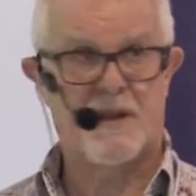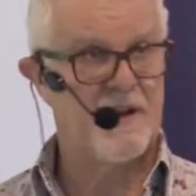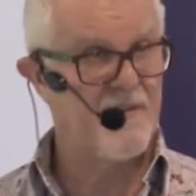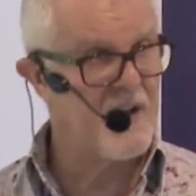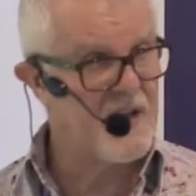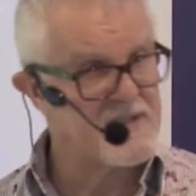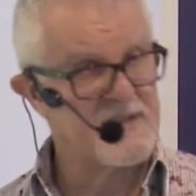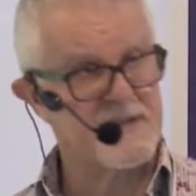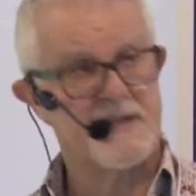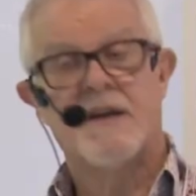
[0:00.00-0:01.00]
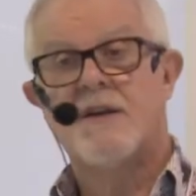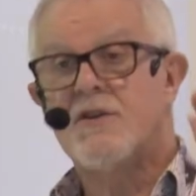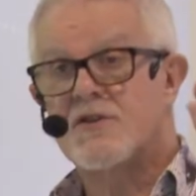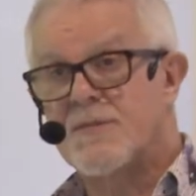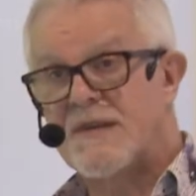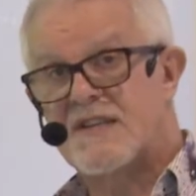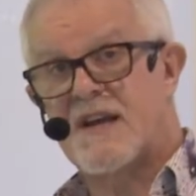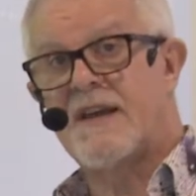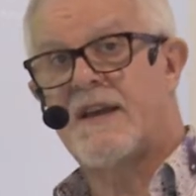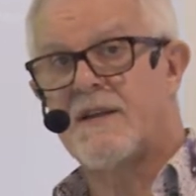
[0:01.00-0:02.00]
And if it isn't, you should be
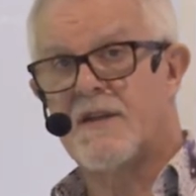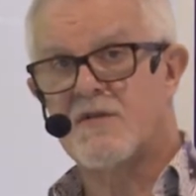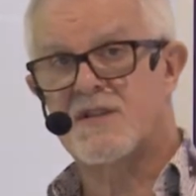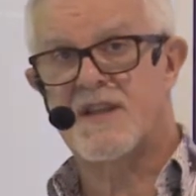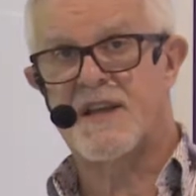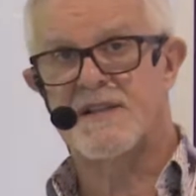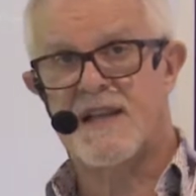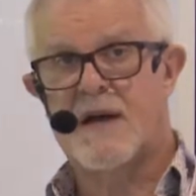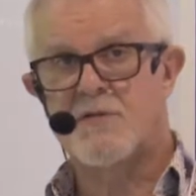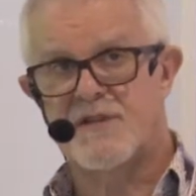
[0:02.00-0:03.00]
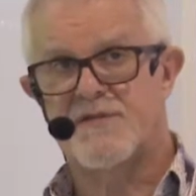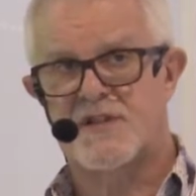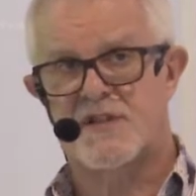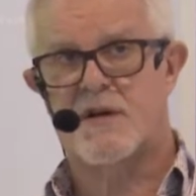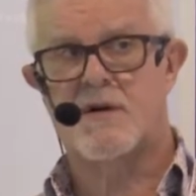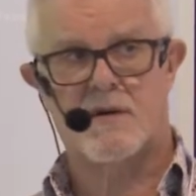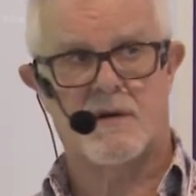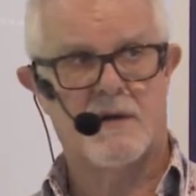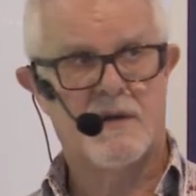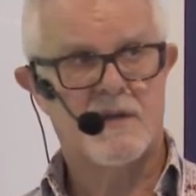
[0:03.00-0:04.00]
taking those things out of
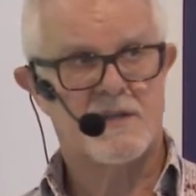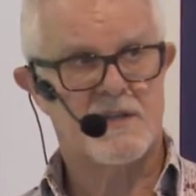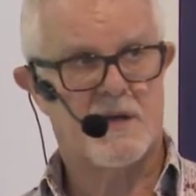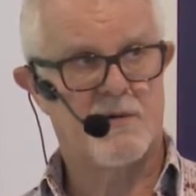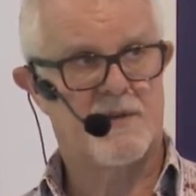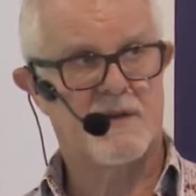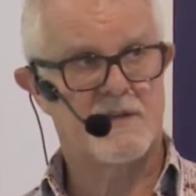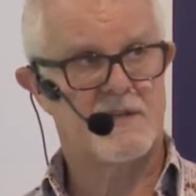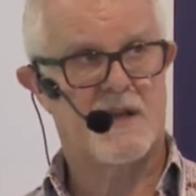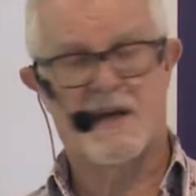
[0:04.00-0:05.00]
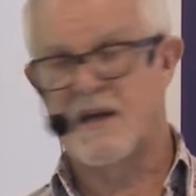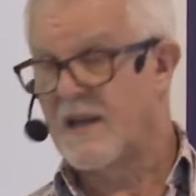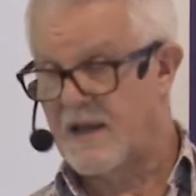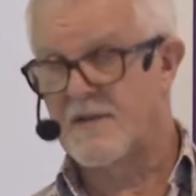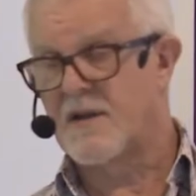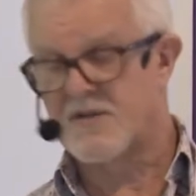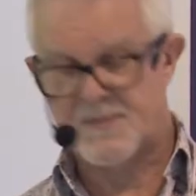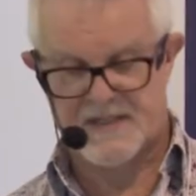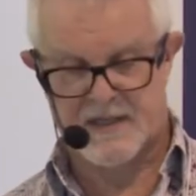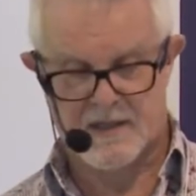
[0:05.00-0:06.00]
stock so that in those
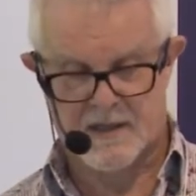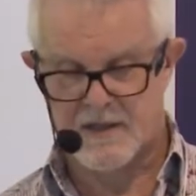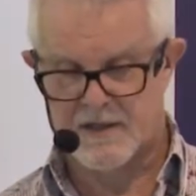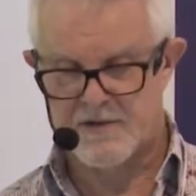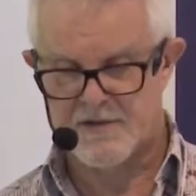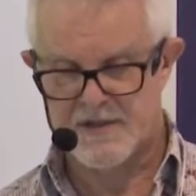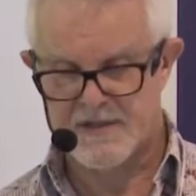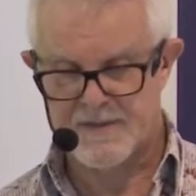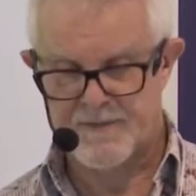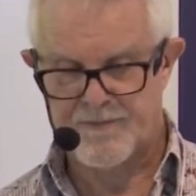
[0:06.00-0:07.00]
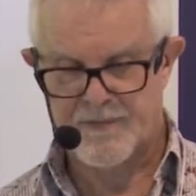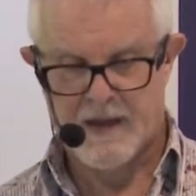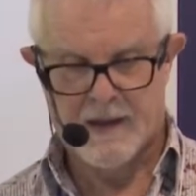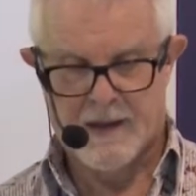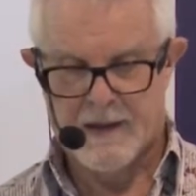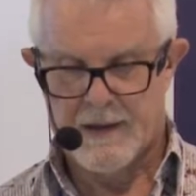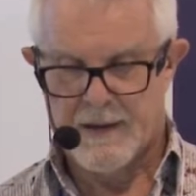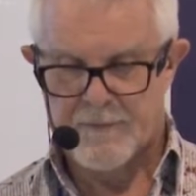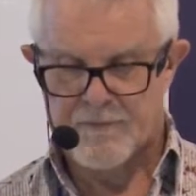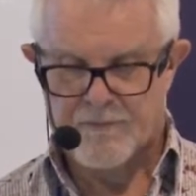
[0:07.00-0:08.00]
particular countries.
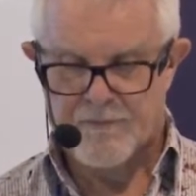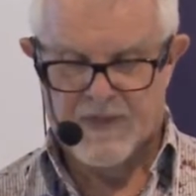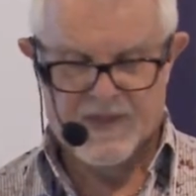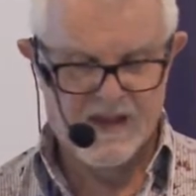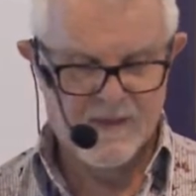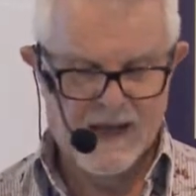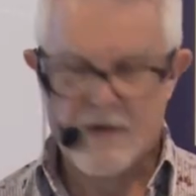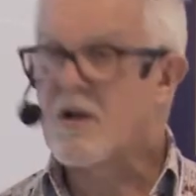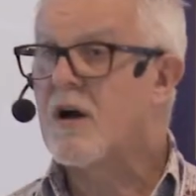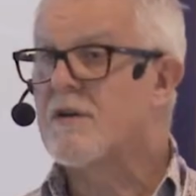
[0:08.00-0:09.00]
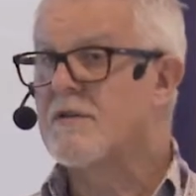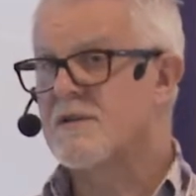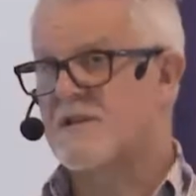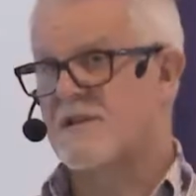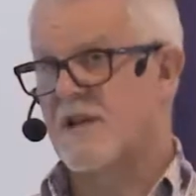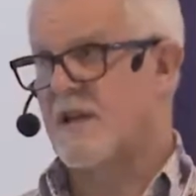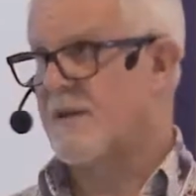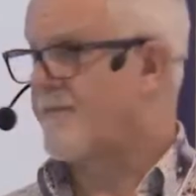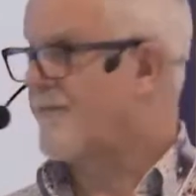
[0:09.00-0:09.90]
Think about currency.